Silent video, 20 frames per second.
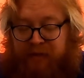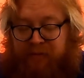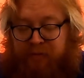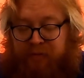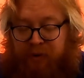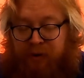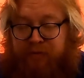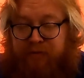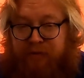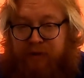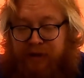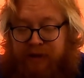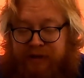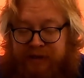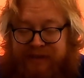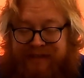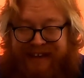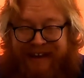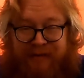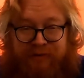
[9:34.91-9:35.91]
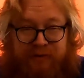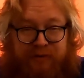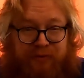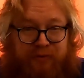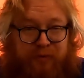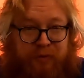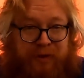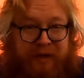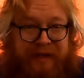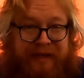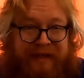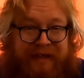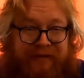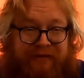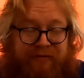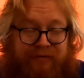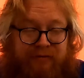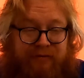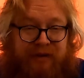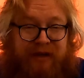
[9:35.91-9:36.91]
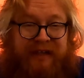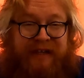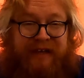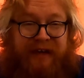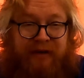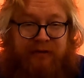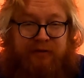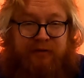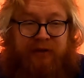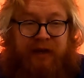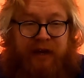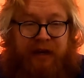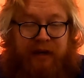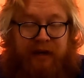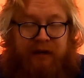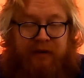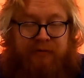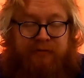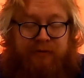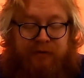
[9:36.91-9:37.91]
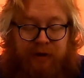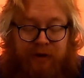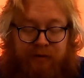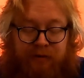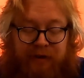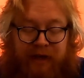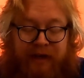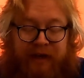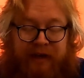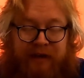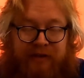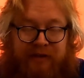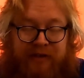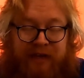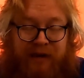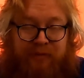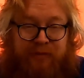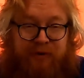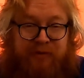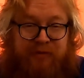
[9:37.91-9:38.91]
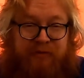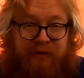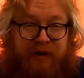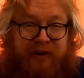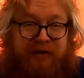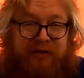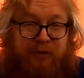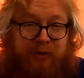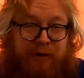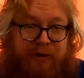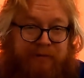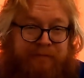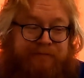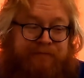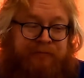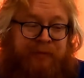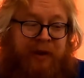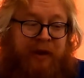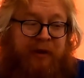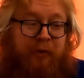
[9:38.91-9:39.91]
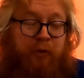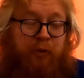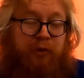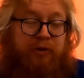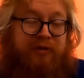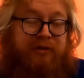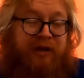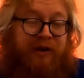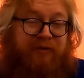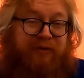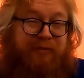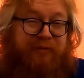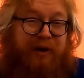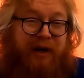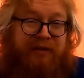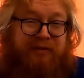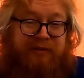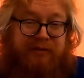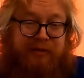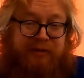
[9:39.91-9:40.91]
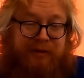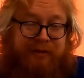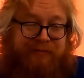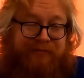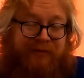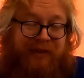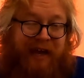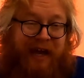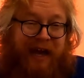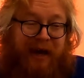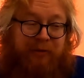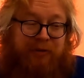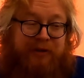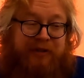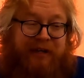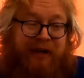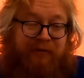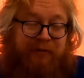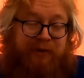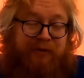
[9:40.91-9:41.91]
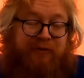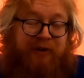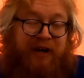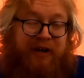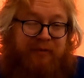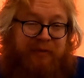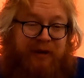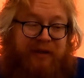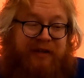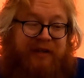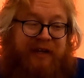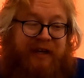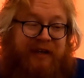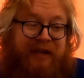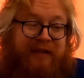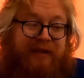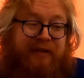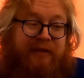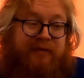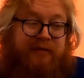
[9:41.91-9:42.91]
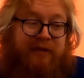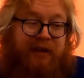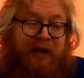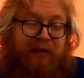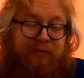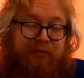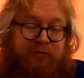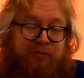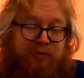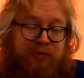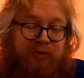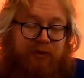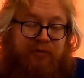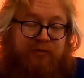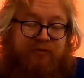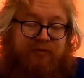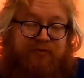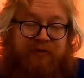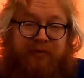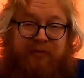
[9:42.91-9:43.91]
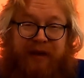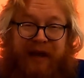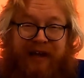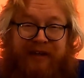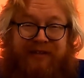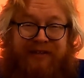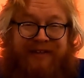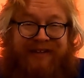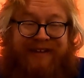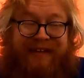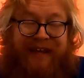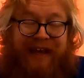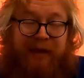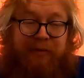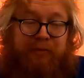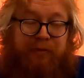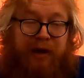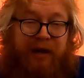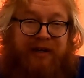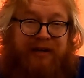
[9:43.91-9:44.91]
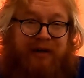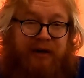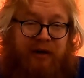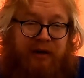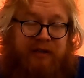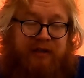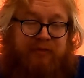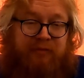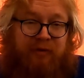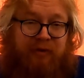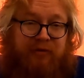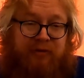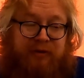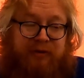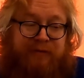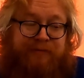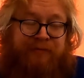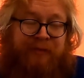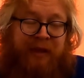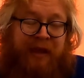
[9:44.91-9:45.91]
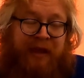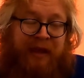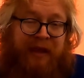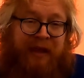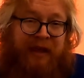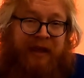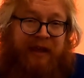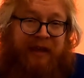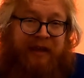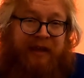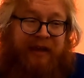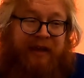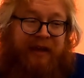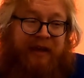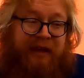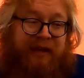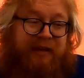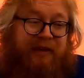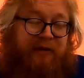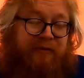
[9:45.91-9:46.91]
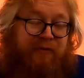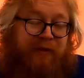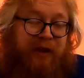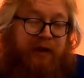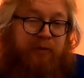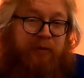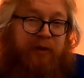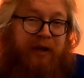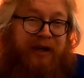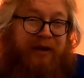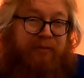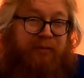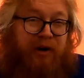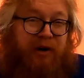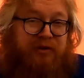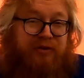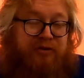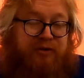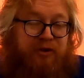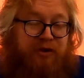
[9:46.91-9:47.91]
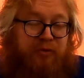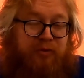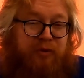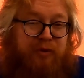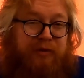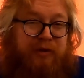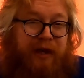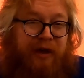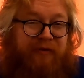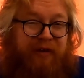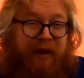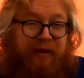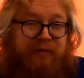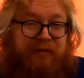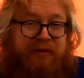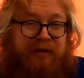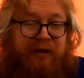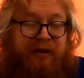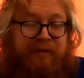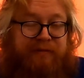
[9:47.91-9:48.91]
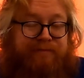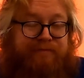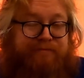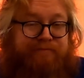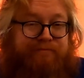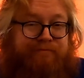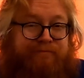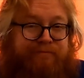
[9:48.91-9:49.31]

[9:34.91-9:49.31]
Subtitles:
But overall, these games are really, really entertaining. So if you like escape rooms of any sort or solving puzzles, I would definitely recommend getting the escape rooms from Exit the Game by Cosmos. And they're available like at Barnes & Noble, off Amazon.